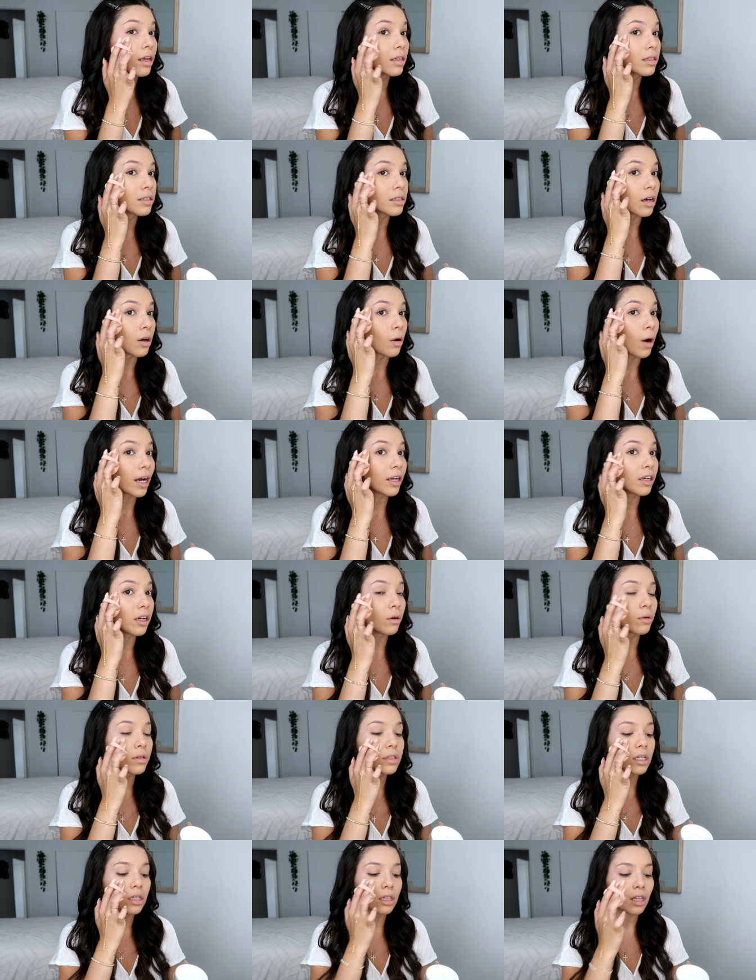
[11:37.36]
So I know
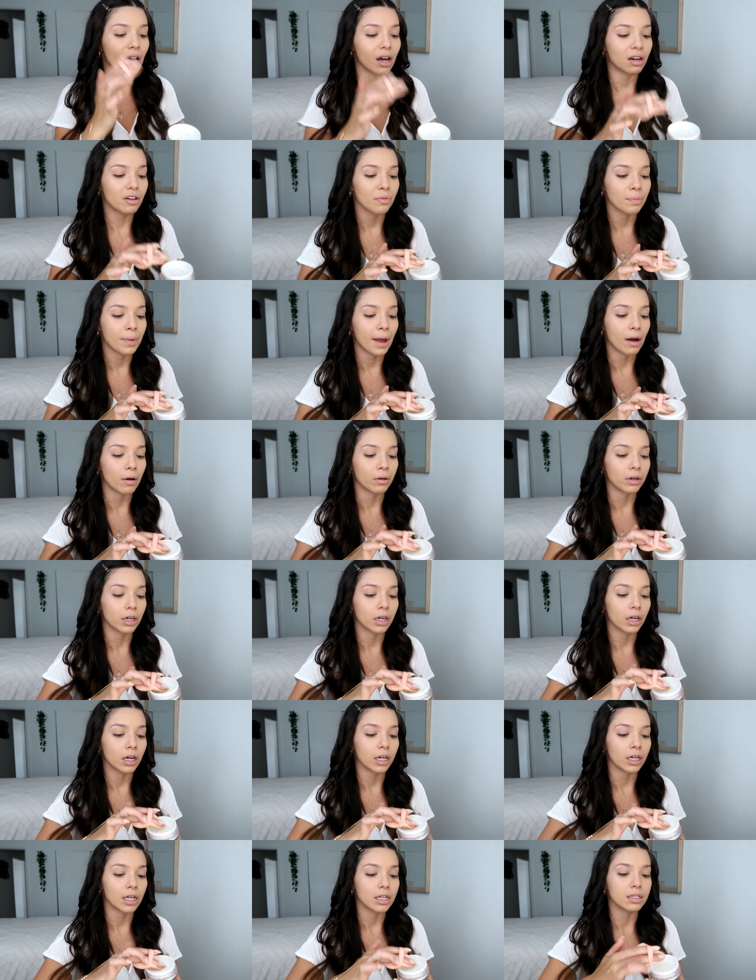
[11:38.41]
it's a lot of
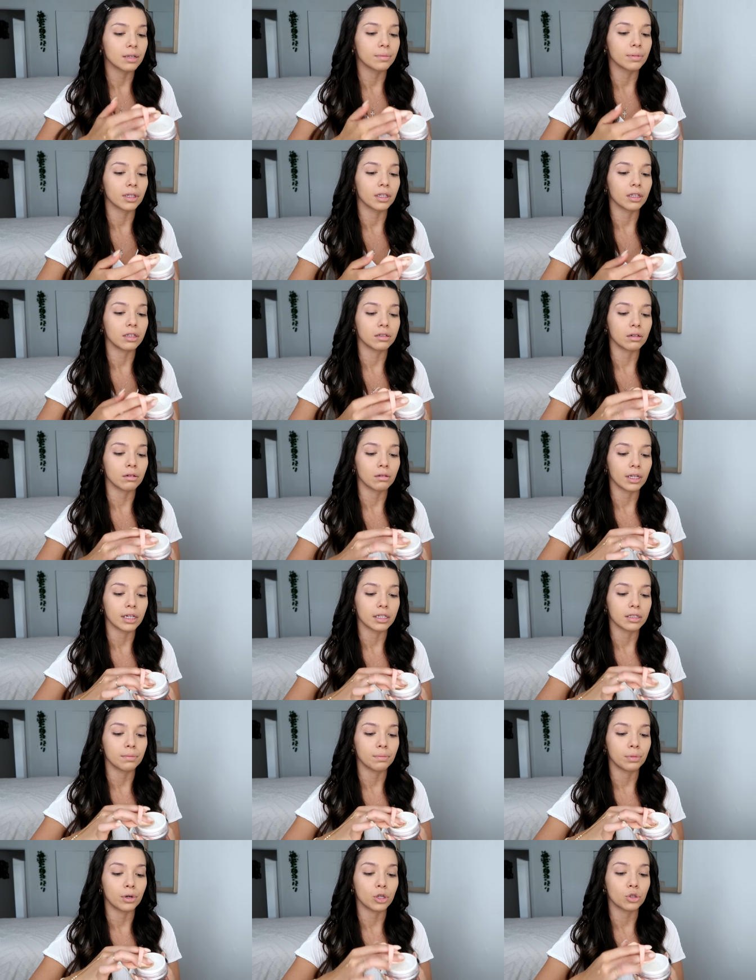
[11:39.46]
powder, and I typically don't like
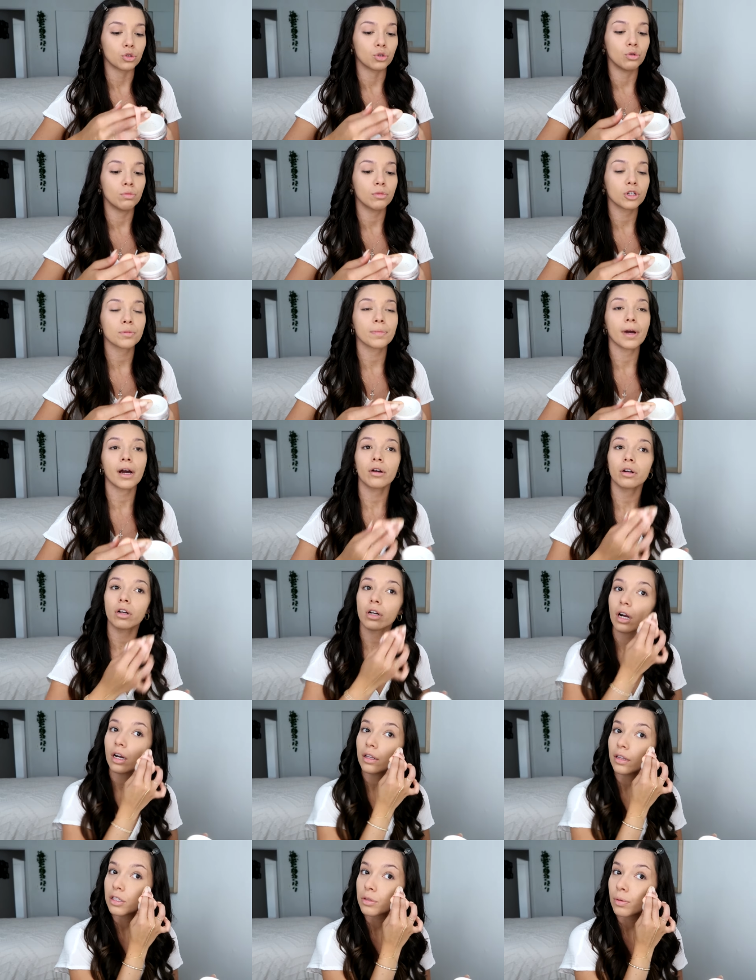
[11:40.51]
to put too much powder
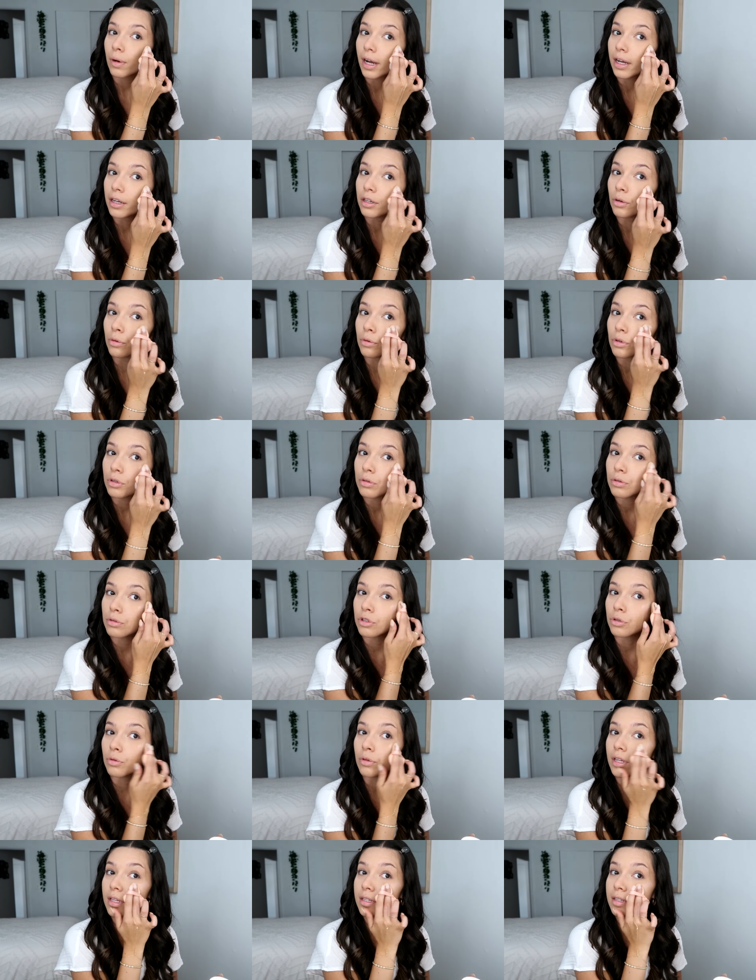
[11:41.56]
on. That's why I don't
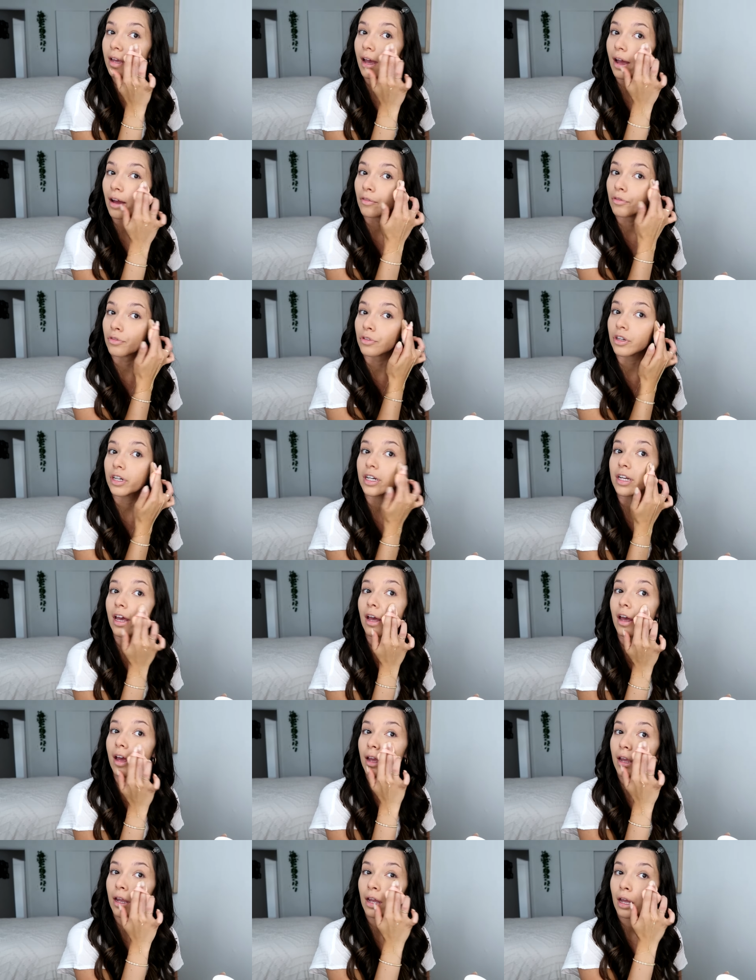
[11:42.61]
do this every
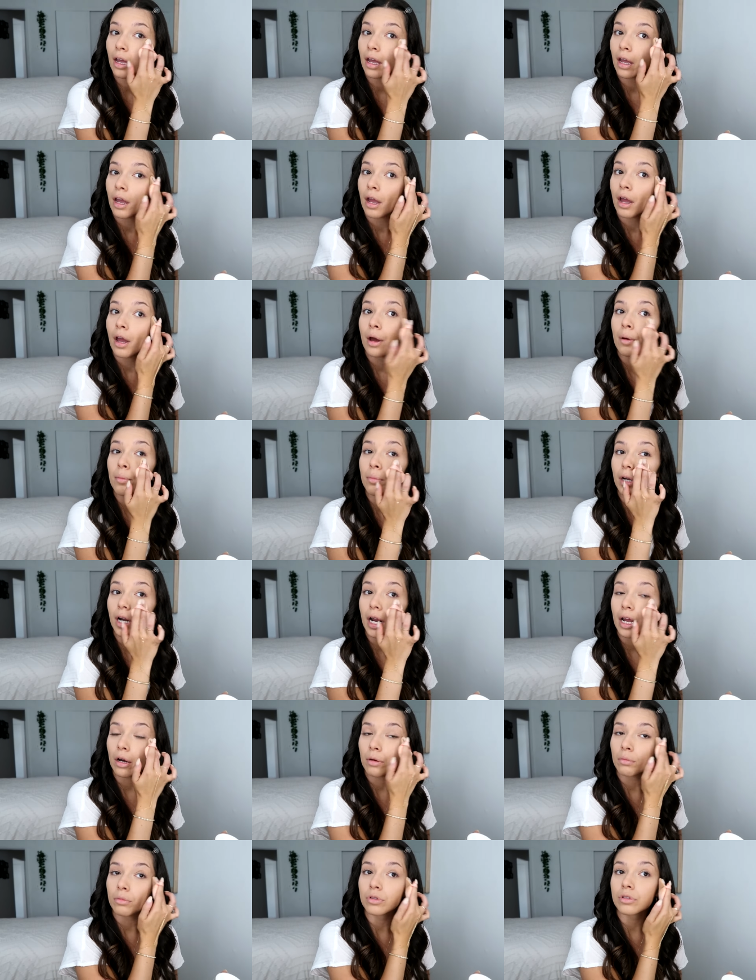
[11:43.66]
day, but I
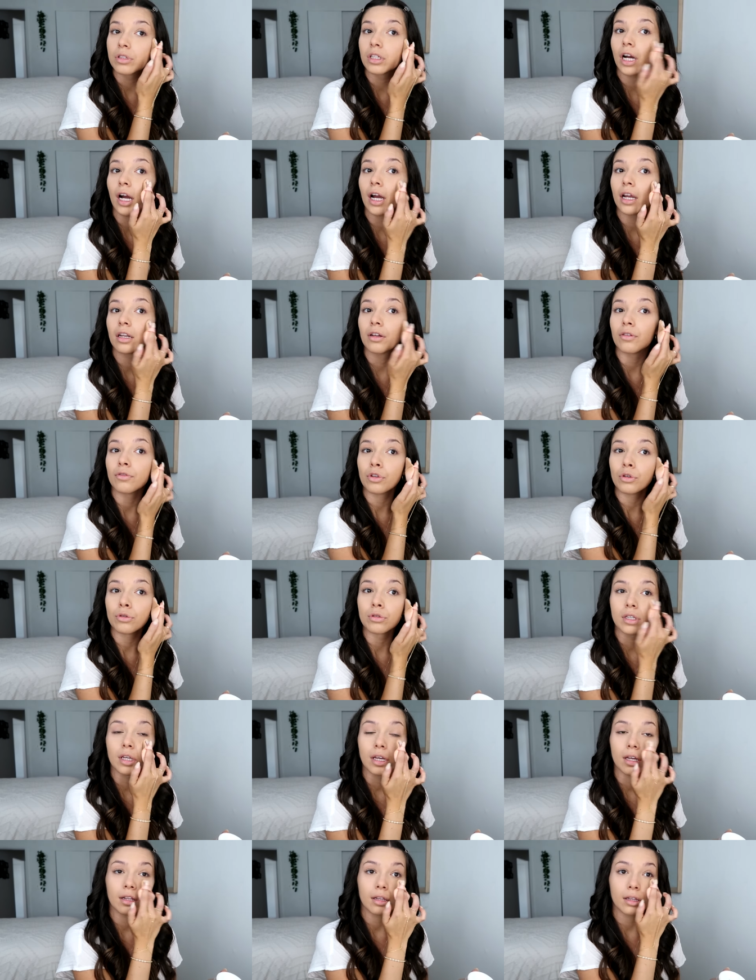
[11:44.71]
almost kind of use
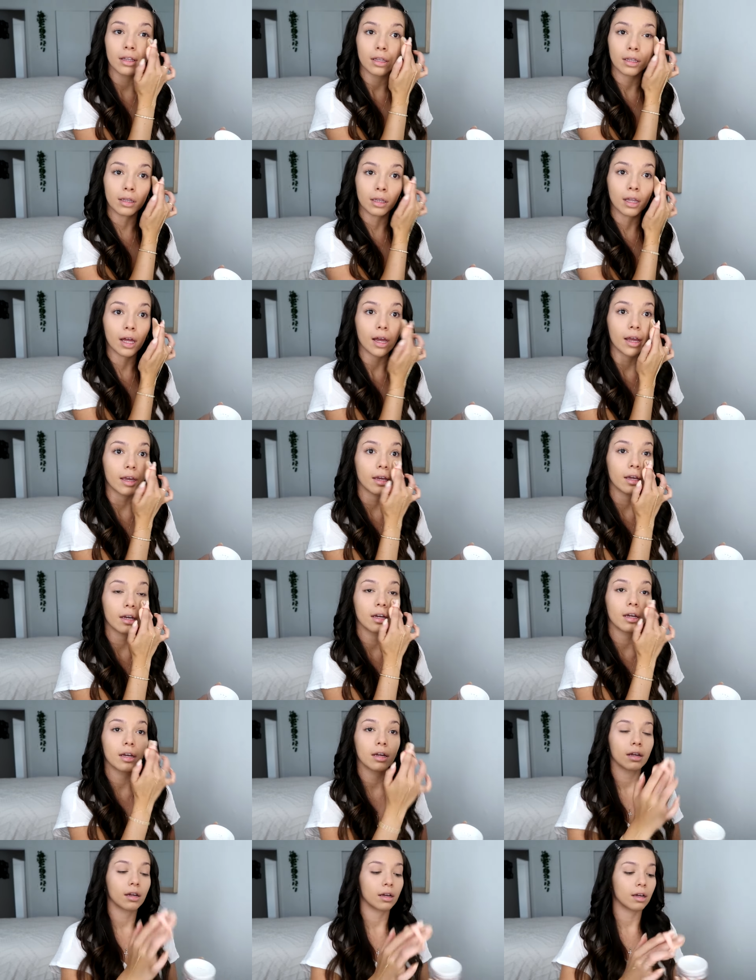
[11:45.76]
it like
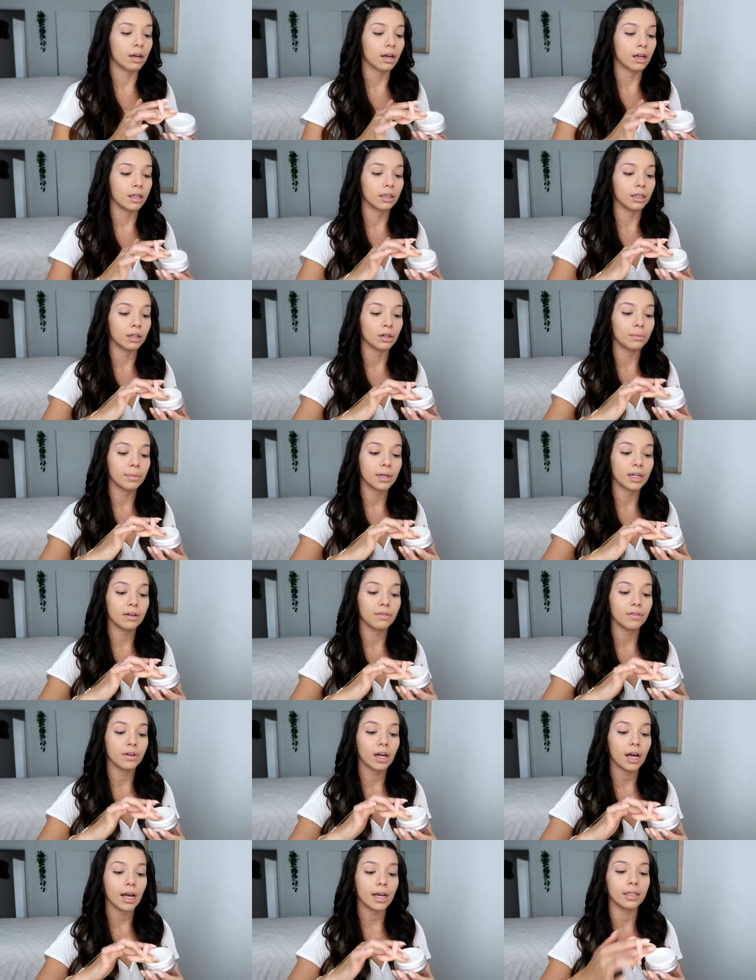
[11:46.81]
a little bit of
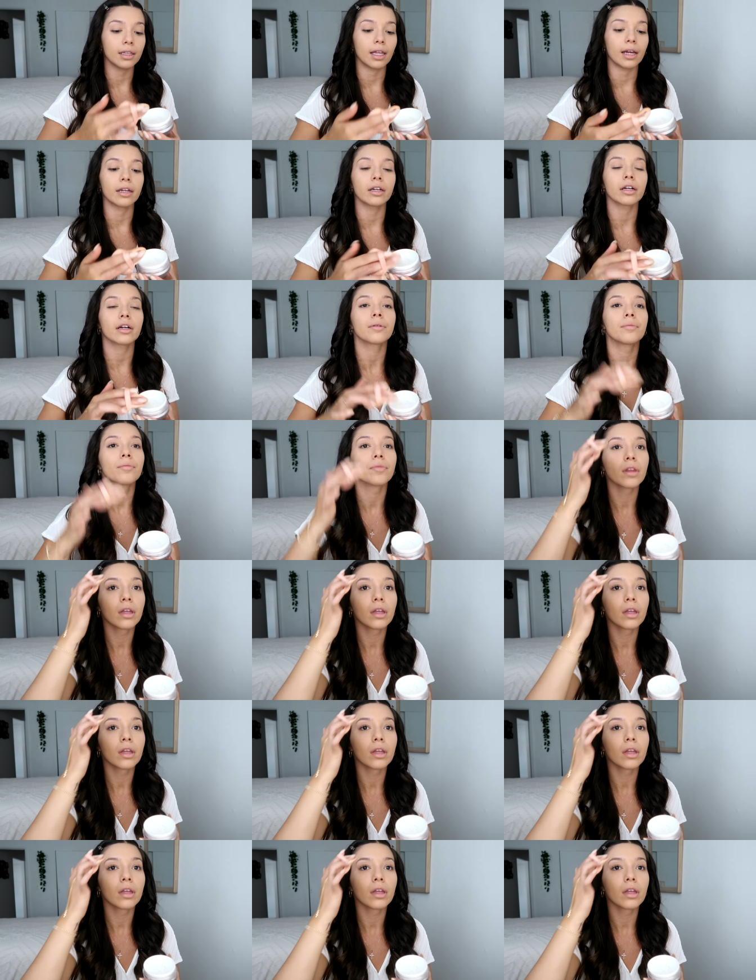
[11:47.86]
a highlighter,